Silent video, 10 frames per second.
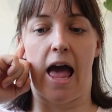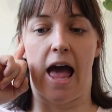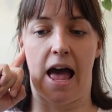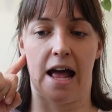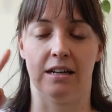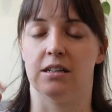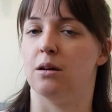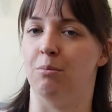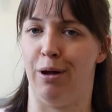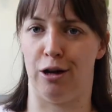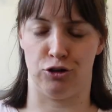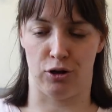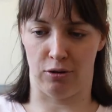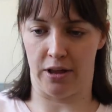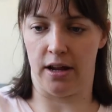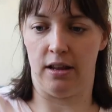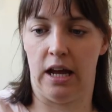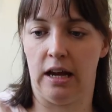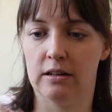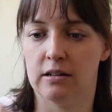But I'll show you that at the
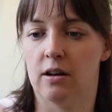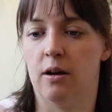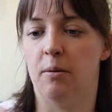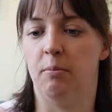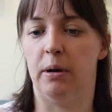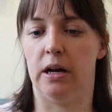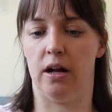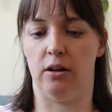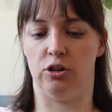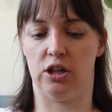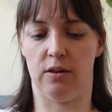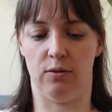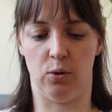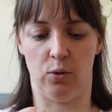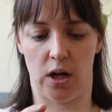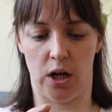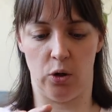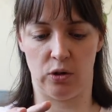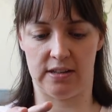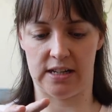end. But I'll give you a
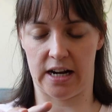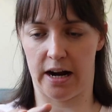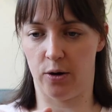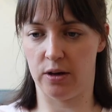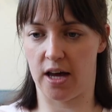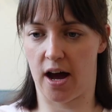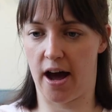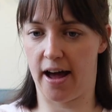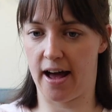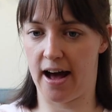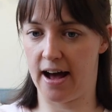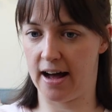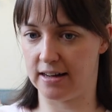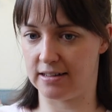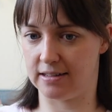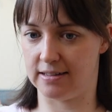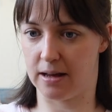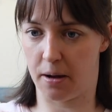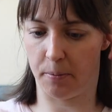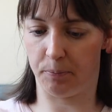look-see now. Yeah, I had
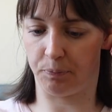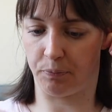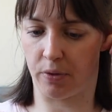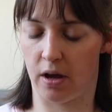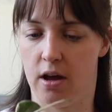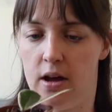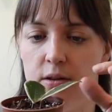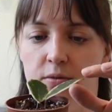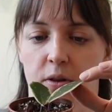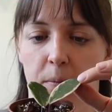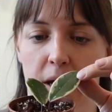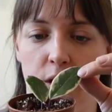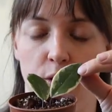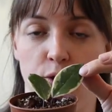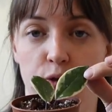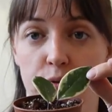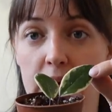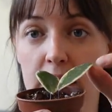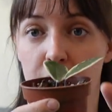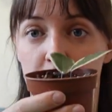some Flamingo
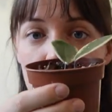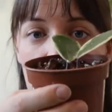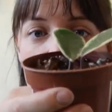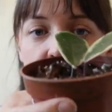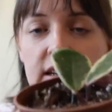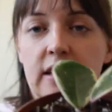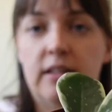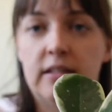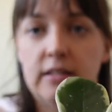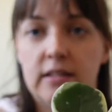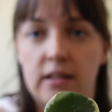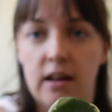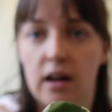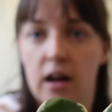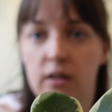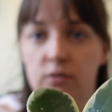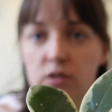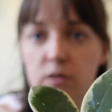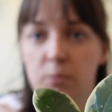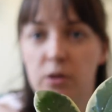Dream cuttings. I've
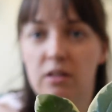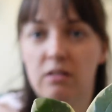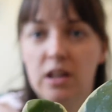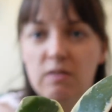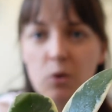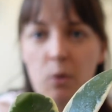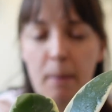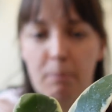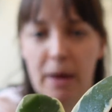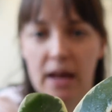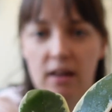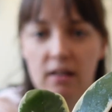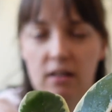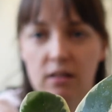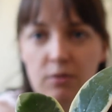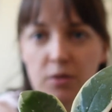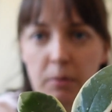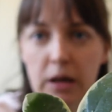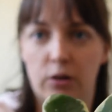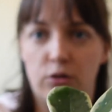just put, the leaves are quite big on the
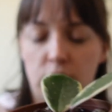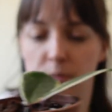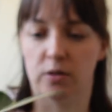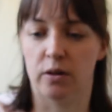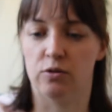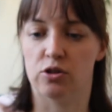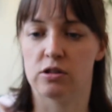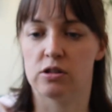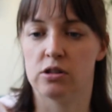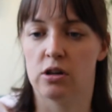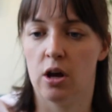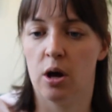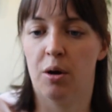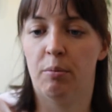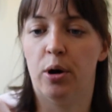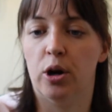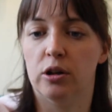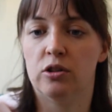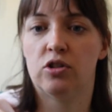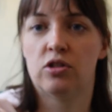Flamingo Dream. So I've just
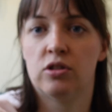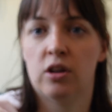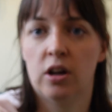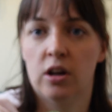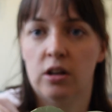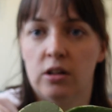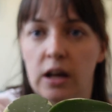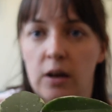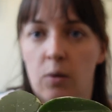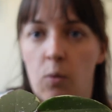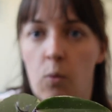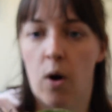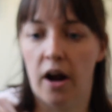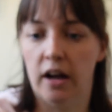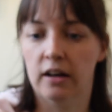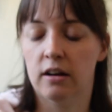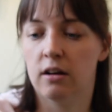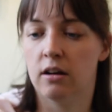put like one